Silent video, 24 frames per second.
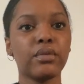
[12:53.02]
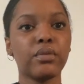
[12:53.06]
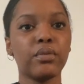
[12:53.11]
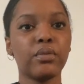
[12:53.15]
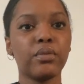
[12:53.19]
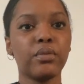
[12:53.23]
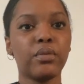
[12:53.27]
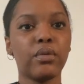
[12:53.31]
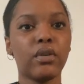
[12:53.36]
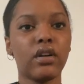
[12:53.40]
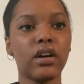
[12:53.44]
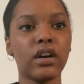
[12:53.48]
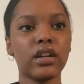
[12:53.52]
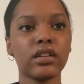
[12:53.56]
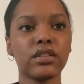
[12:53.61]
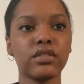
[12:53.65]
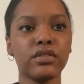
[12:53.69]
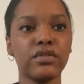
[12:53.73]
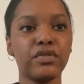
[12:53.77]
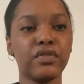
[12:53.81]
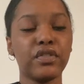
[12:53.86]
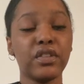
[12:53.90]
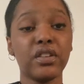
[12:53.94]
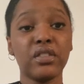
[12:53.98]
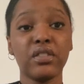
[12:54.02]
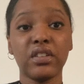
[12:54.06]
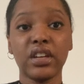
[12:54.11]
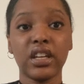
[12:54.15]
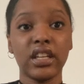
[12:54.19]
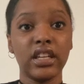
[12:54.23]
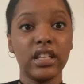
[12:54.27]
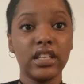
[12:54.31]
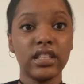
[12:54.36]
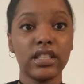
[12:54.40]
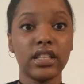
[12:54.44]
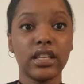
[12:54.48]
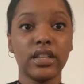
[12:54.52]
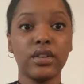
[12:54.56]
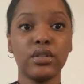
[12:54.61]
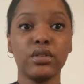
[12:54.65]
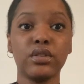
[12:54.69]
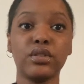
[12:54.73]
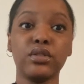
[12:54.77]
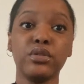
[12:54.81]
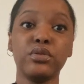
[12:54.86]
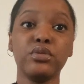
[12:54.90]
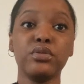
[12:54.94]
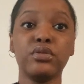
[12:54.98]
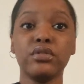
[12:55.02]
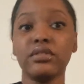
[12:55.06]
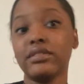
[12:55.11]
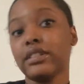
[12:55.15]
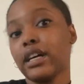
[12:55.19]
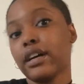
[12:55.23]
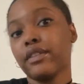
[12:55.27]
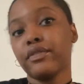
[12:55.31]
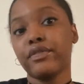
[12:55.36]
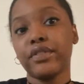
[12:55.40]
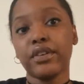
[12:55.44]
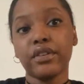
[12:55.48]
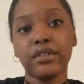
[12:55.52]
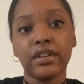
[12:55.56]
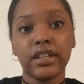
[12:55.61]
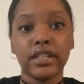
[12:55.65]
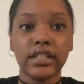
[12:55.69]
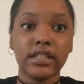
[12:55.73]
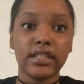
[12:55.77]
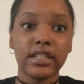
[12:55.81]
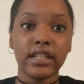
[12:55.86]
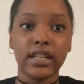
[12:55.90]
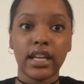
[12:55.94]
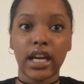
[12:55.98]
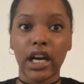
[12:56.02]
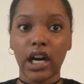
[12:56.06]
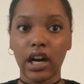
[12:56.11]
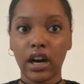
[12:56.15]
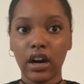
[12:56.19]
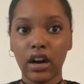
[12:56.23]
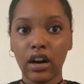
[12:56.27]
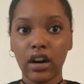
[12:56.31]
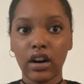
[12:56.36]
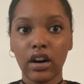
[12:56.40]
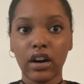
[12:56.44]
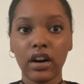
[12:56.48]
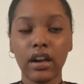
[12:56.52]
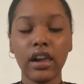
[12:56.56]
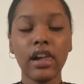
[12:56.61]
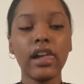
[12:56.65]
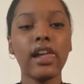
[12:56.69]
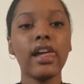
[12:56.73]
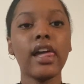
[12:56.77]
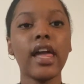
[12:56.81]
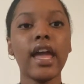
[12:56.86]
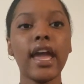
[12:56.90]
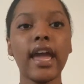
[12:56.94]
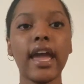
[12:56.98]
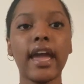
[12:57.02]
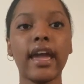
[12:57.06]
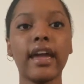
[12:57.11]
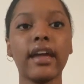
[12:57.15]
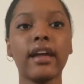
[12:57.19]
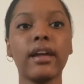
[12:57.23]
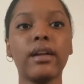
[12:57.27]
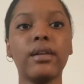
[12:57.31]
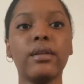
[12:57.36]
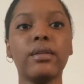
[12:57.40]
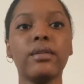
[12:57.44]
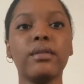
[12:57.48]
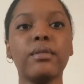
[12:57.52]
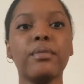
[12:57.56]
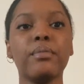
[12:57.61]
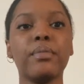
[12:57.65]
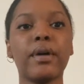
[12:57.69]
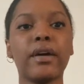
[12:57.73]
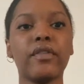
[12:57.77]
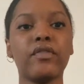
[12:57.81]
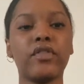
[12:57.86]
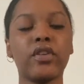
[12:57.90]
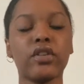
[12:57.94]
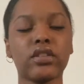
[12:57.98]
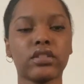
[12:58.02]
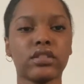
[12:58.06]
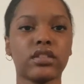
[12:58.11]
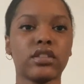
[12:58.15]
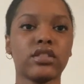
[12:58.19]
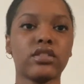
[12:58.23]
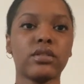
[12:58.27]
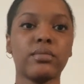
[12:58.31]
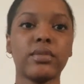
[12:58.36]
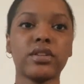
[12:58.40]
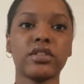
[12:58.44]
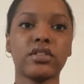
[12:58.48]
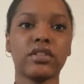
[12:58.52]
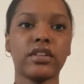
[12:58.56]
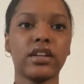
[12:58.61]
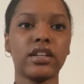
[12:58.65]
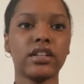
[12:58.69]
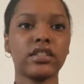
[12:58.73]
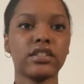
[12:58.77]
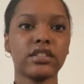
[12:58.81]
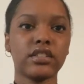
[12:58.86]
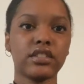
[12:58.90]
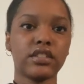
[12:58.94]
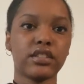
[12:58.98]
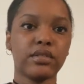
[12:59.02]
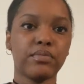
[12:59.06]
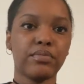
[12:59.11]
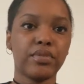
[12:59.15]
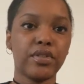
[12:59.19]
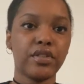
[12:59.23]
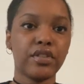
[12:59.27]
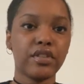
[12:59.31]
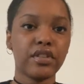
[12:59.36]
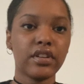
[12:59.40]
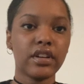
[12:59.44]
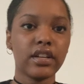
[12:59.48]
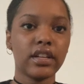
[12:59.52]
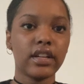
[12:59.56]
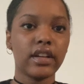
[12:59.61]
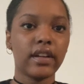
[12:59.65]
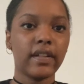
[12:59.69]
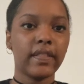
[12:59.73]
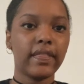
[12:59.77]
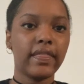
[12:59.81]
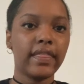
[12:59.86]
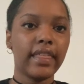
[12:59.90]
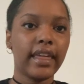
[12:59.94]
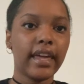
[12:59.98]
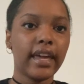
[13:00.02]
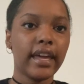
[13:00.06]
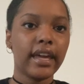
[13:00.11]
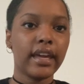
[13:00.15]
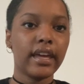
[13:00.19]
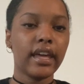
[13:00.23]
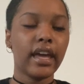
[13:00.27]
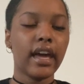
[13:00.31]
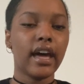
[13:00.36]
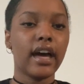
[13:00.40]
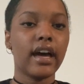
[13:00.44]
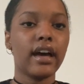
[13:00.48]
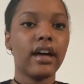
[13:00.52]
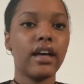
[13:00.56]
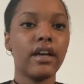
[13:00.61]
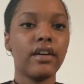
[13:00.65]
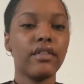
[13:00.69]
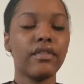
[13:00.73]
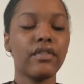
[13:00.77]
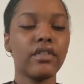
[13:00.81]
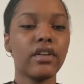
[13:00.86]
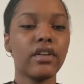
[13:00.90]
want to feel innocent, or who do not feel innocent at all. And by focusing so much on innocence and purity, they have